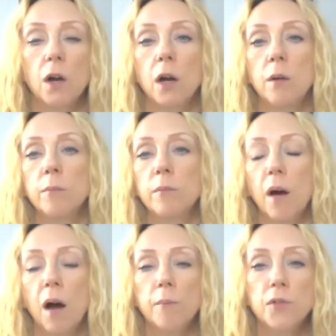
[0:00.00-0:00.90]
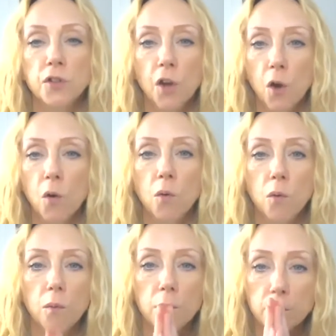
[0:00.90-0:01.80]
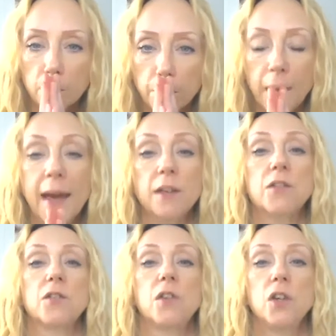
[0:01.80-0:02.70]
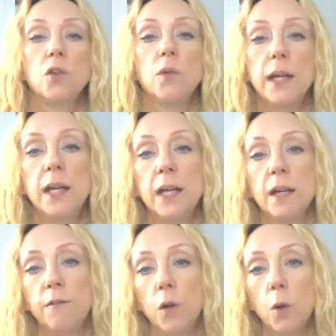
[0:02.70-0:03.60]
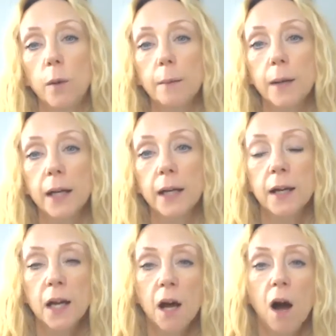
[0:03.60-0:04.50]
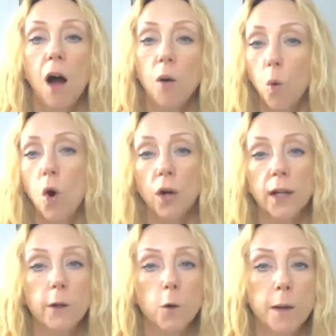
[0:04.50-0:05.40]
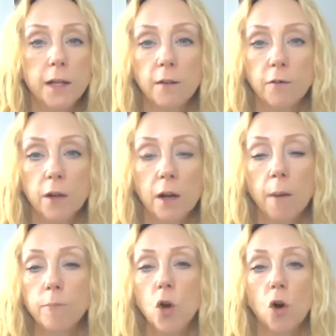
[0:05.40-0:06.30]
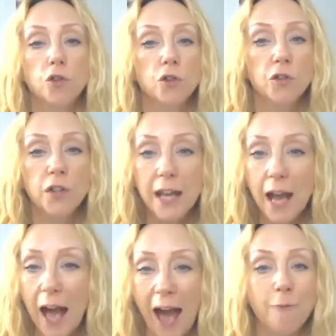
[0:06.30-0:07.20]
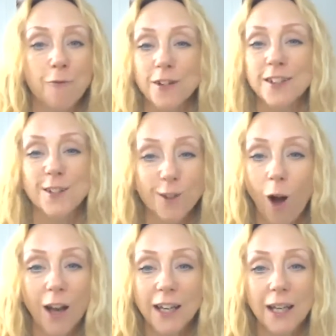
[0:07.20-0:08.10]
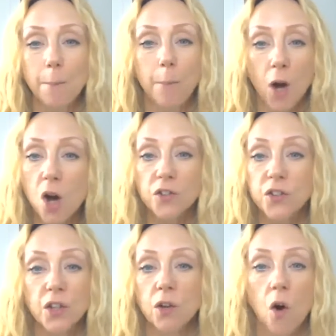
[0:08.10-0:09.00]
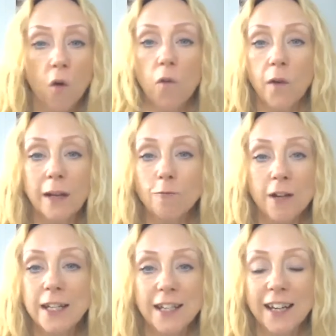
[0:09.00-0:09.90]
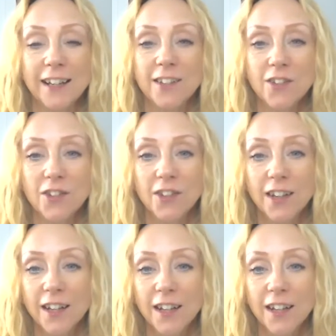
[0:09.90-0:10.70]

I'm so blessed that you're here following me. I work a little bit different. I'm not just the average psychic person offering readings.